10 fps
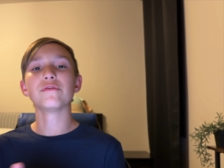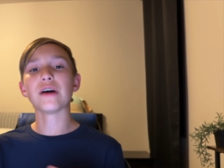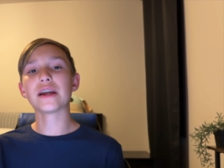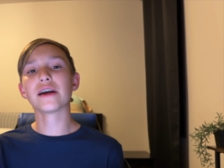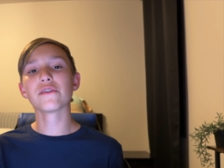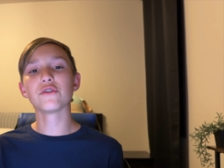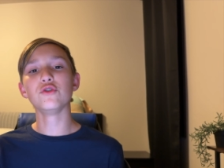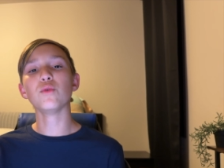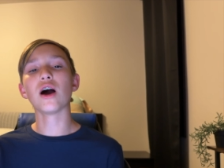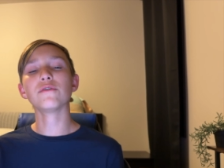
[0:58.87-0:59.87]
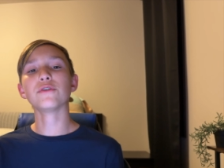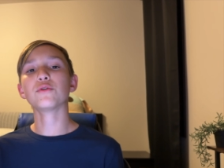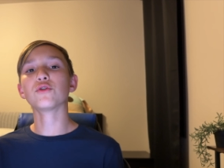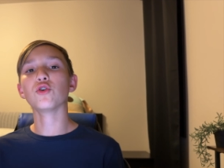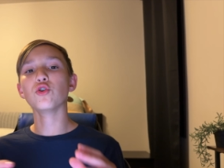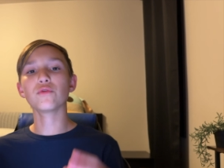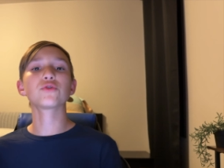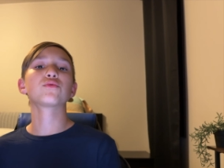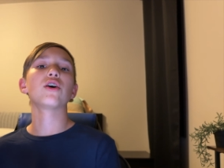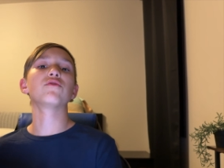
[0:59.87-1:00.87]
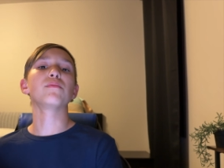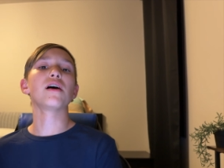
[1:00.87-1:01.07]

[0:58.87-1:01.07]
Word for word: to finance a new iPhone over twelve